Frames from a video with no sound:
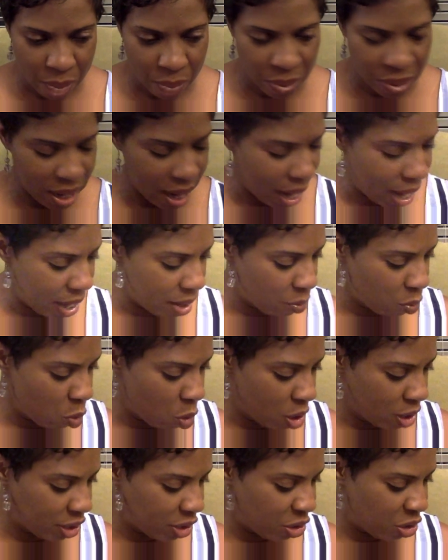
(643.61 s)
but I
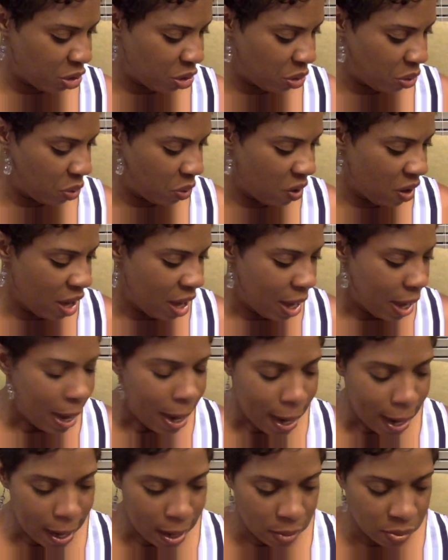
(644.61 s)
want to
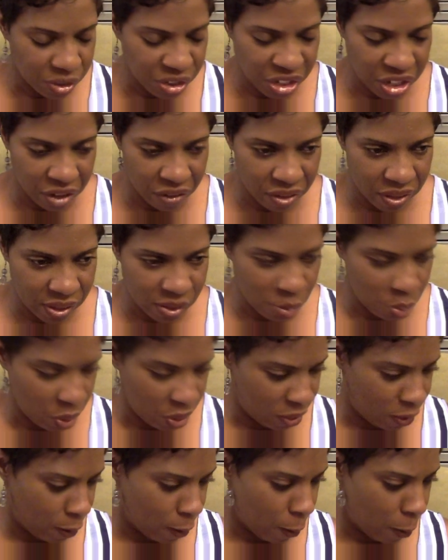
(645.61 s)
share this
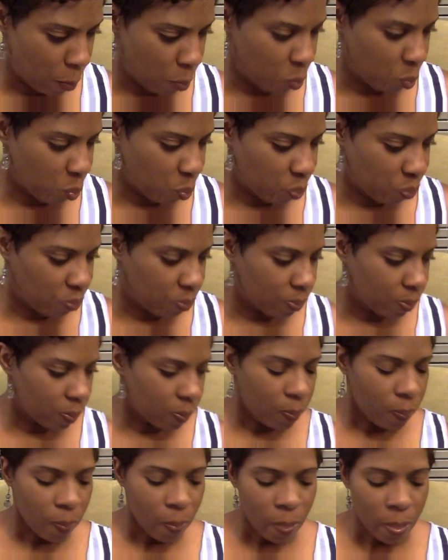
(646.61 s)
with you.
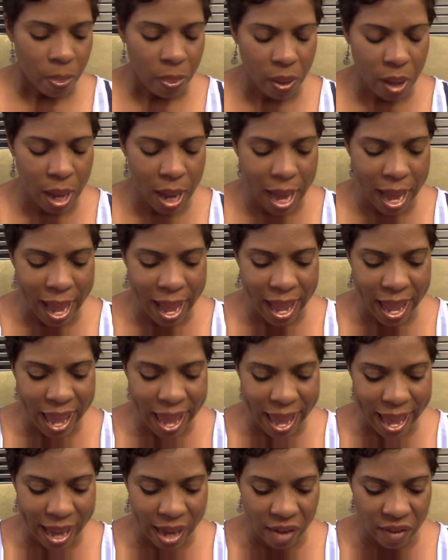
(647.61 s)
I
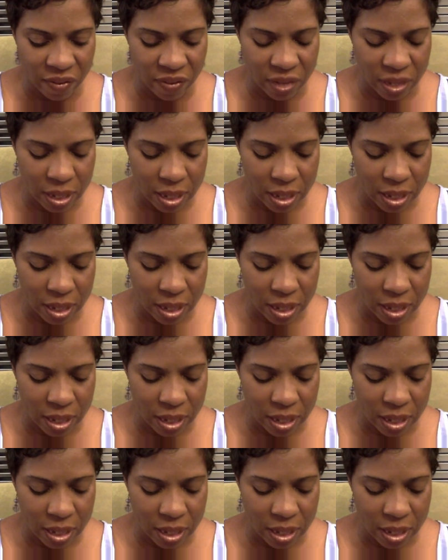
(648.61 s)
have